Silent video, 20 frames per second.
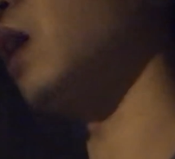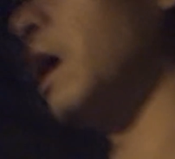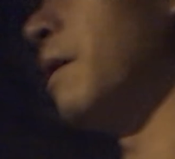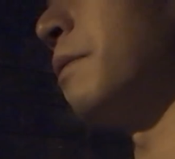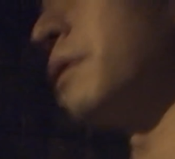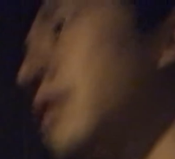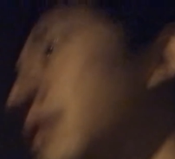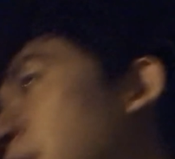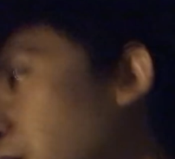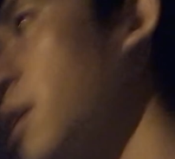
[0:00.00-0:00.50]

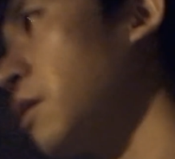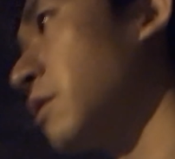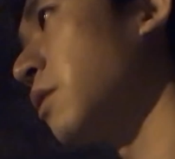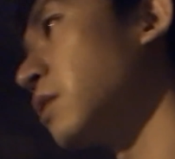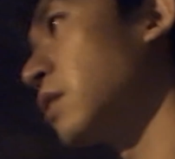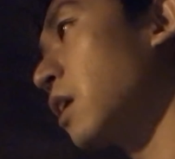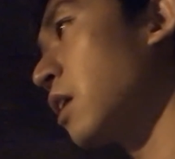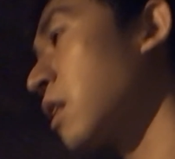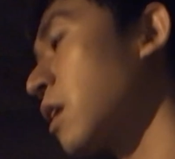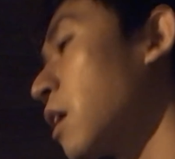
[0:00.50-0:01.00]
I mean,
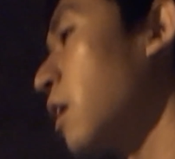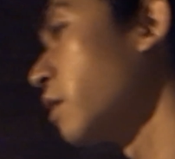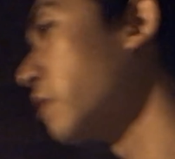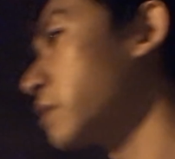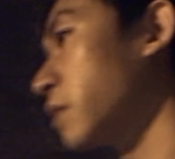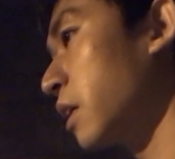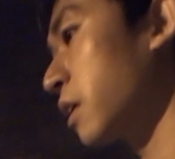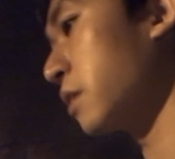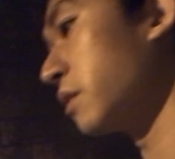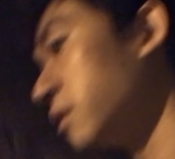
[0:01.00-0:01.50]
there's nothing
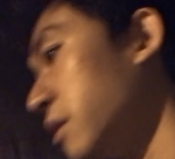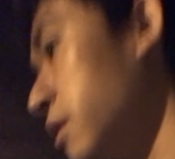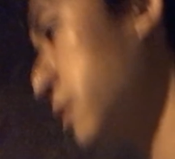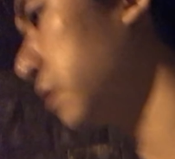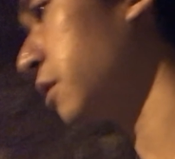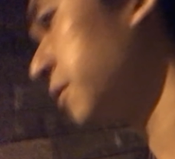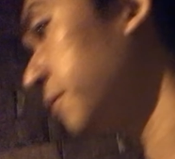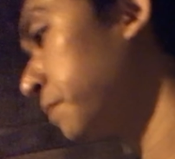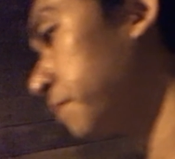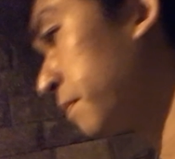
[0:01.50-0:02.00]
else I can do.